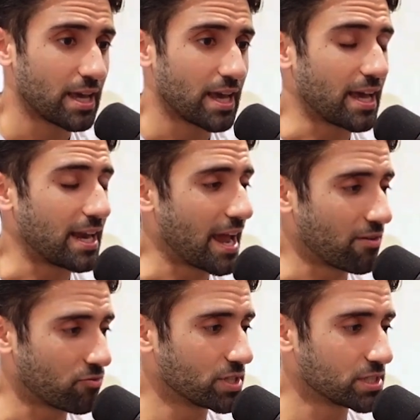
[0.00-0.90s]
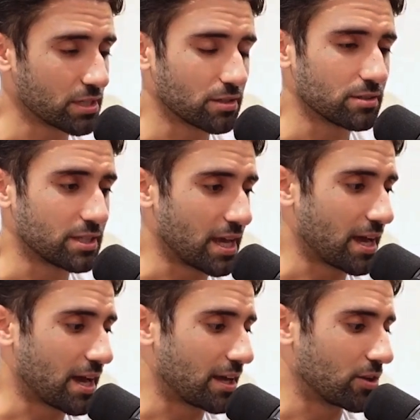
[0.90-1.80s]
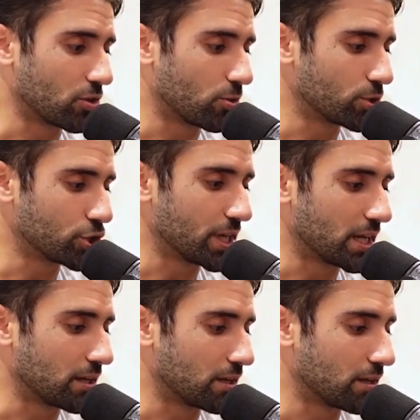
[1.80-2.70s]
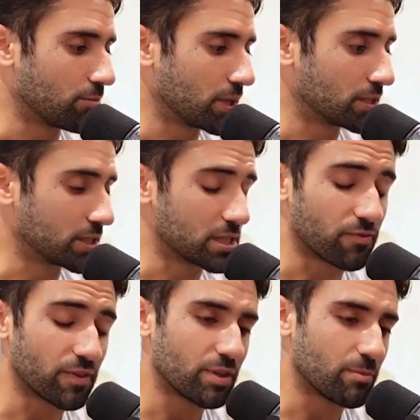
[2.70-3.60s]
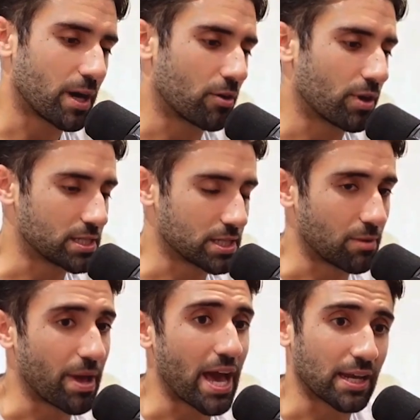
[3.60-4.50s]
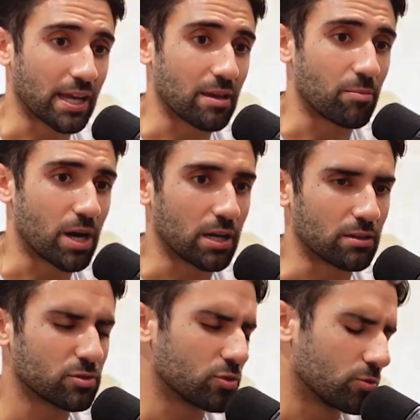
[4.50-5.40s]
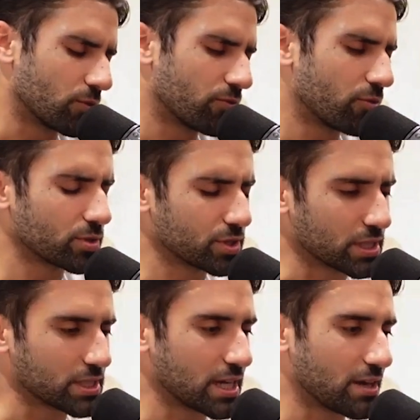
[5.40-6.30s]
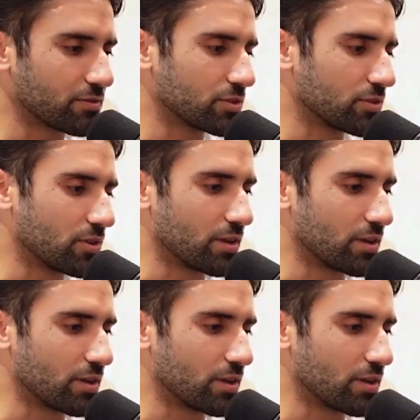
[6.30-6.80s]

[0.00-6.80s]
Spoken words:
And every single day I negotiated because it's a 50-mile race and I'm adding 8 miles, 2 before, 6 after.